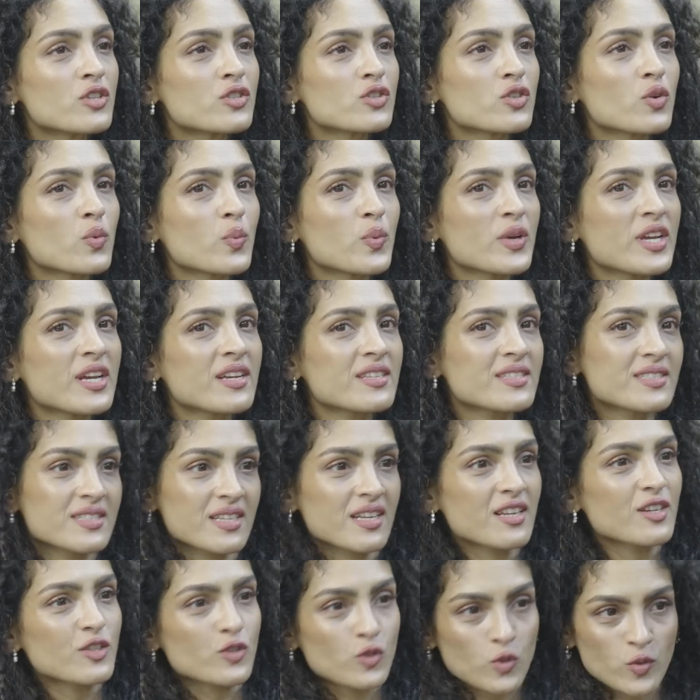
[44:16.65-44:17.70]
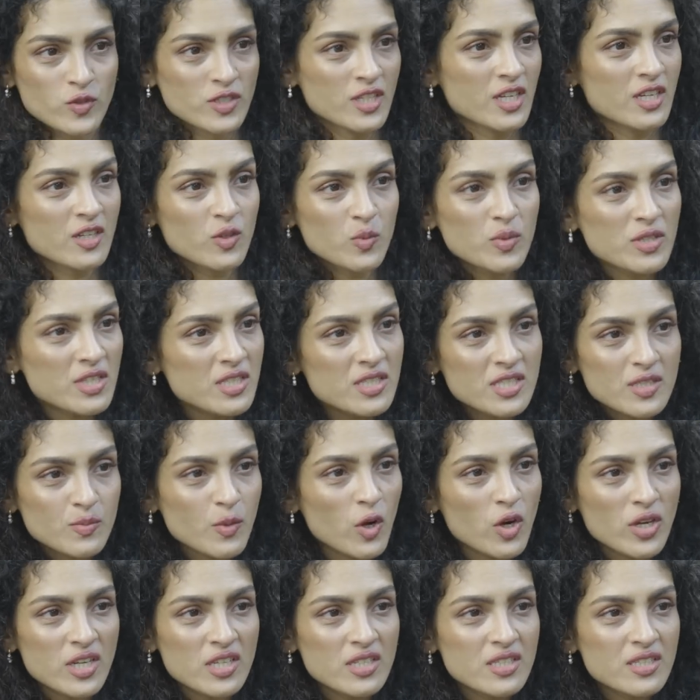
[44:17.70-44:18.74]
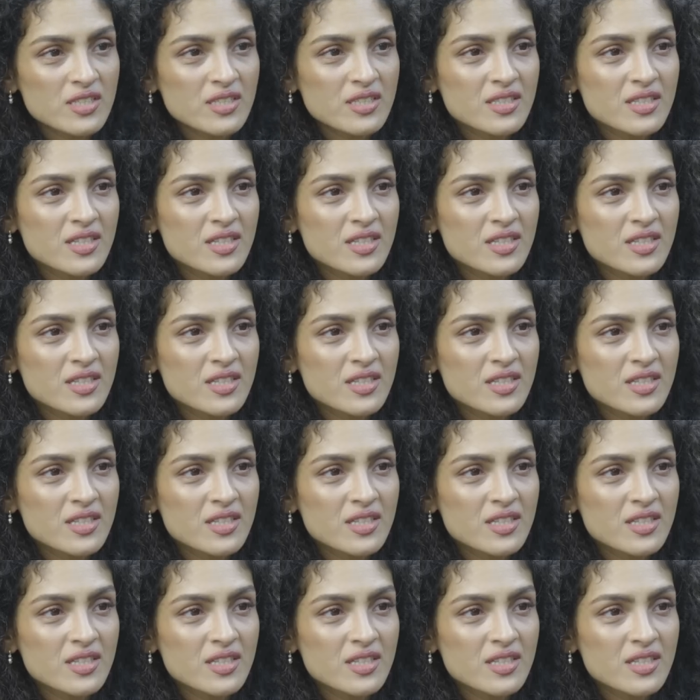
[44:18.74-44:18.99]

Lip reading: So we are still associated with this body.